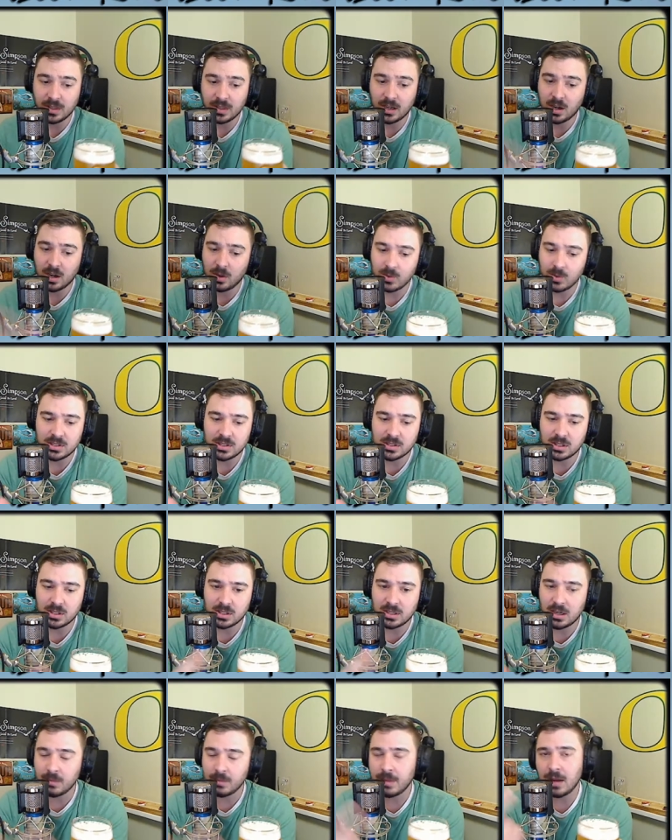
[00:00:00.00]
They always
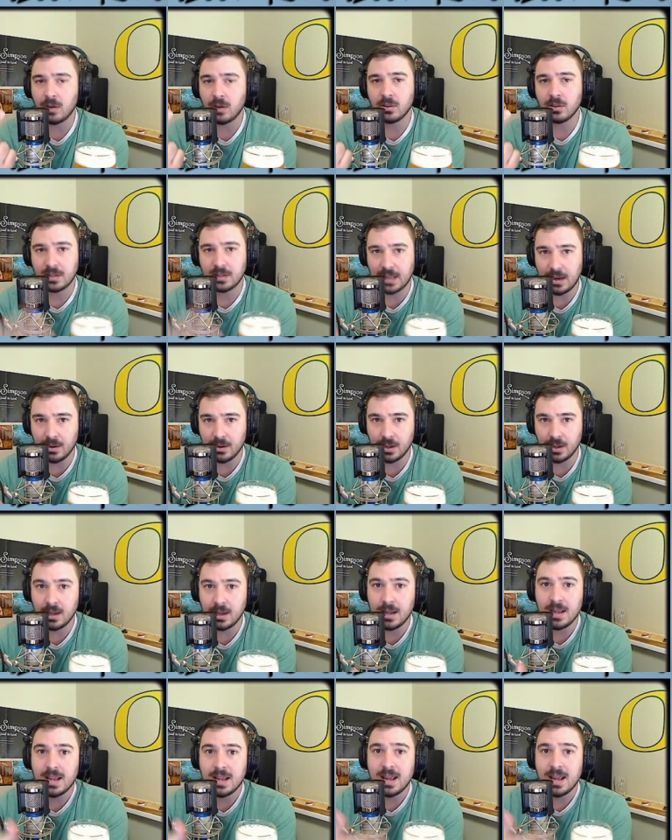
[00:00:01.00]
come out cloudy,
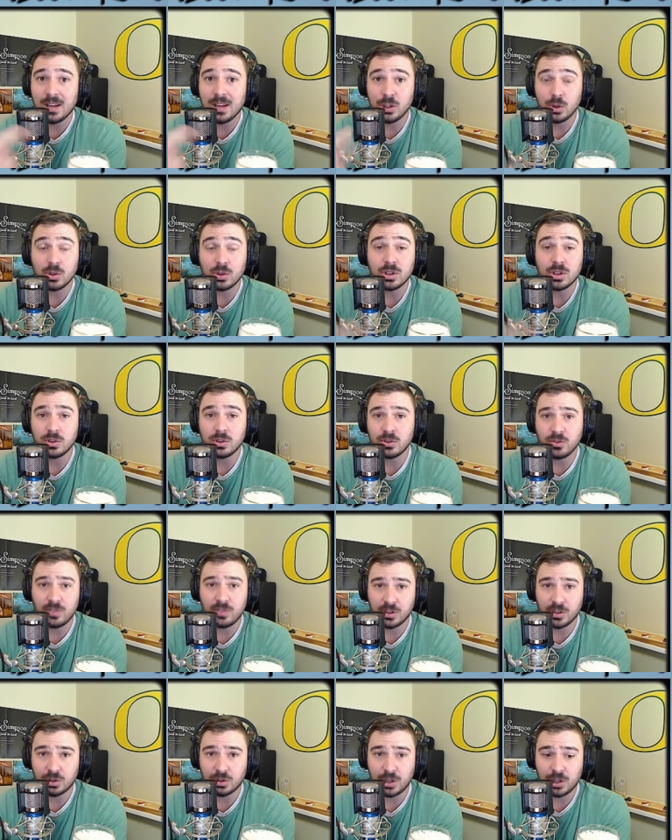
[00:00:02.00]
and you can do
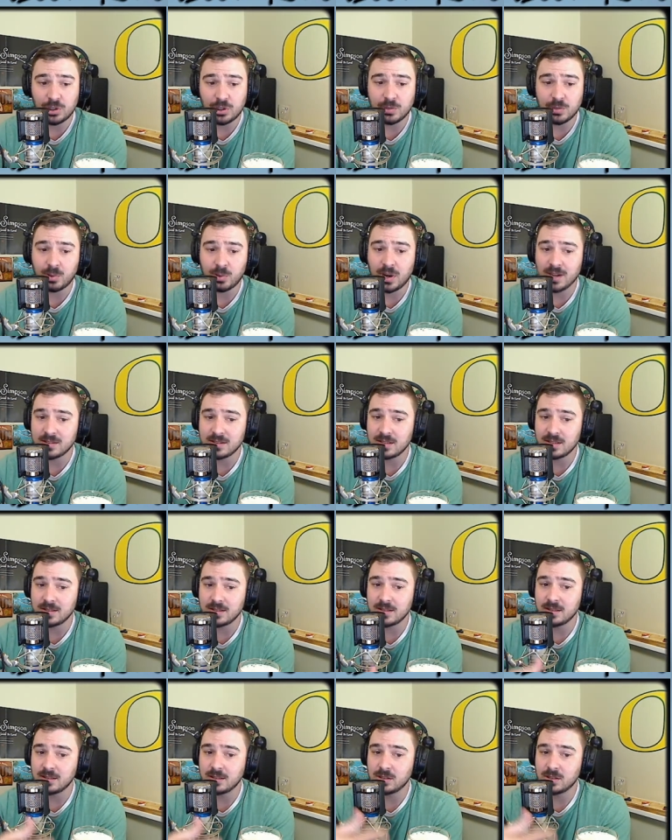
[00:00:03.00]
filtration
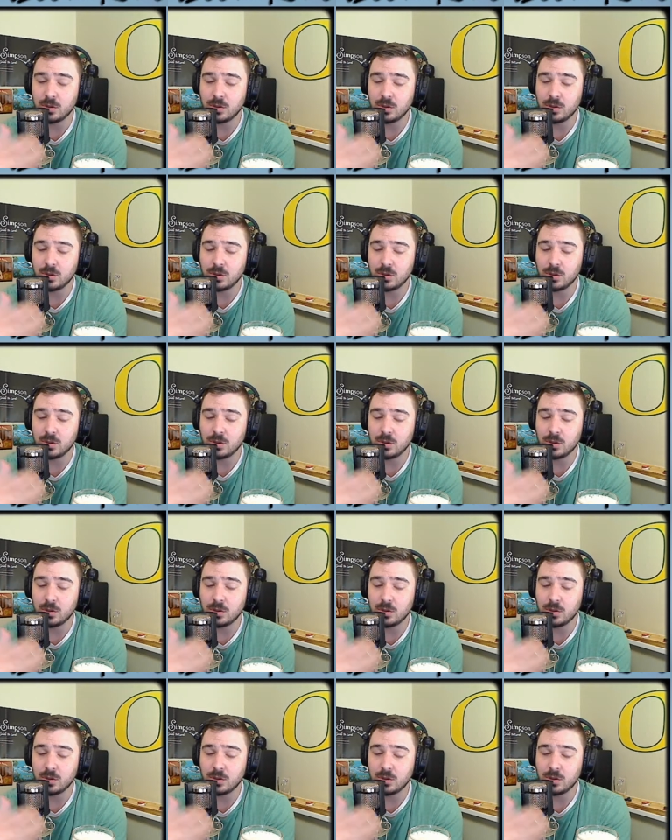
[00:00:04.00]
processes.